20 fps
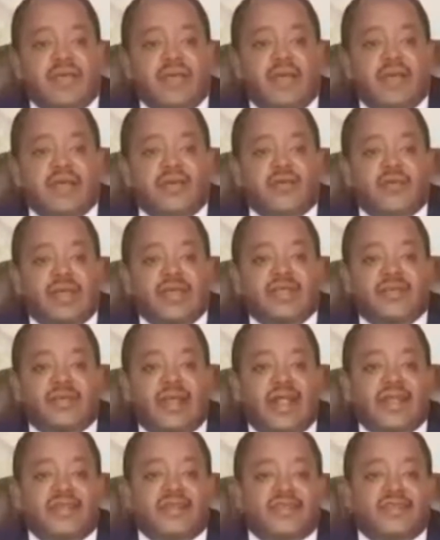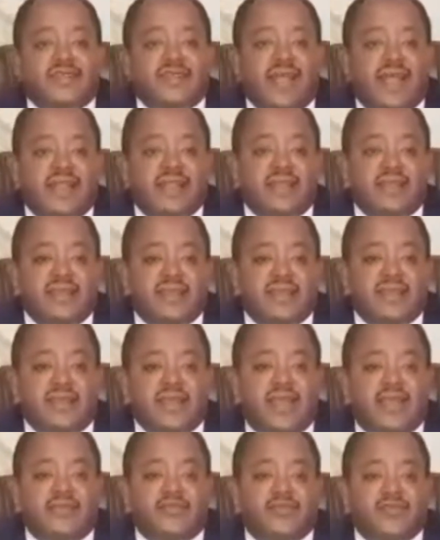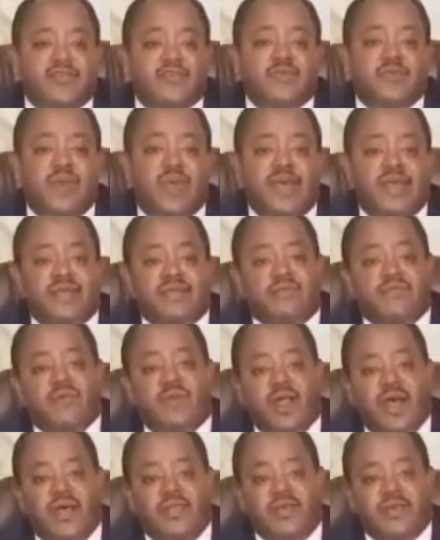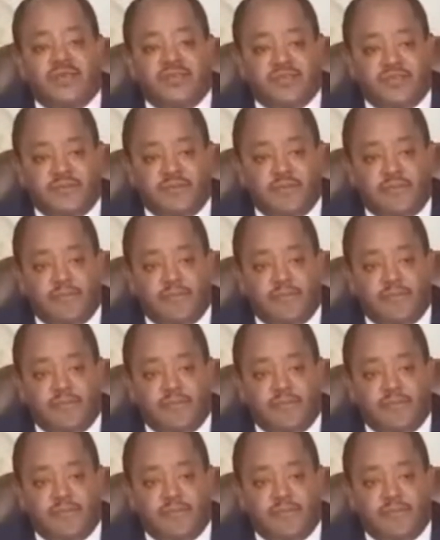a greater understanding and respect for others.